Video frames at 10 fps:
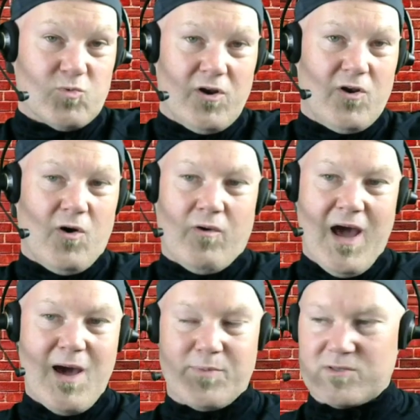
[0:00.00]
want to know what
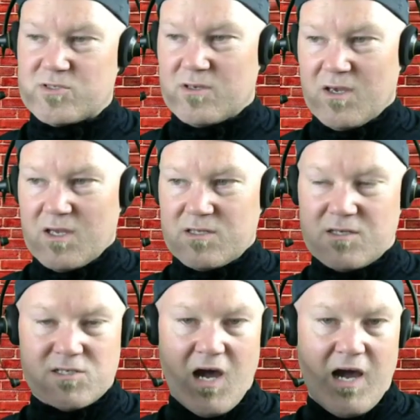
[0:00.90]
happens to
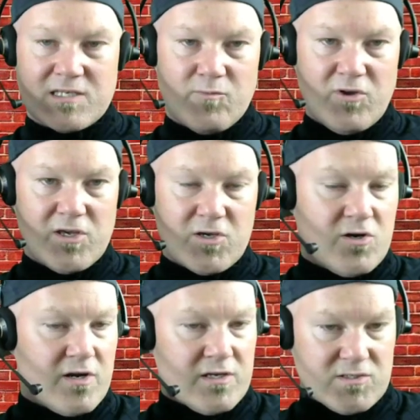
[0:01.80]
these guys. I'm really
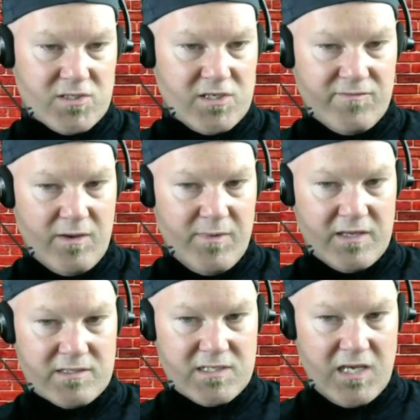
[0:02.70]
curious to see if they
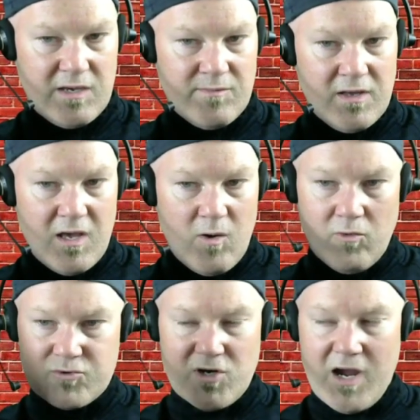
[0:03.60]
make the team.
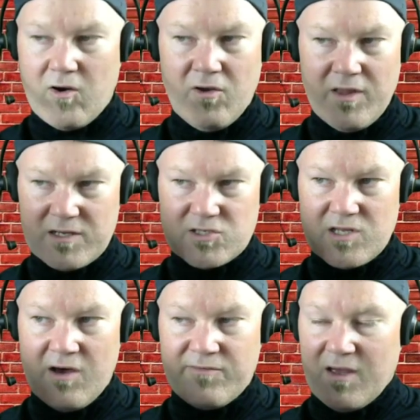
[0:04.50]
We'll track all that
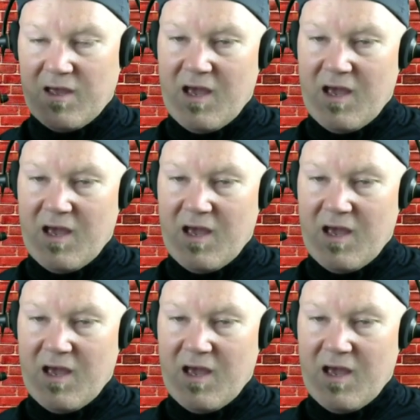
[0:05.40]
stuff.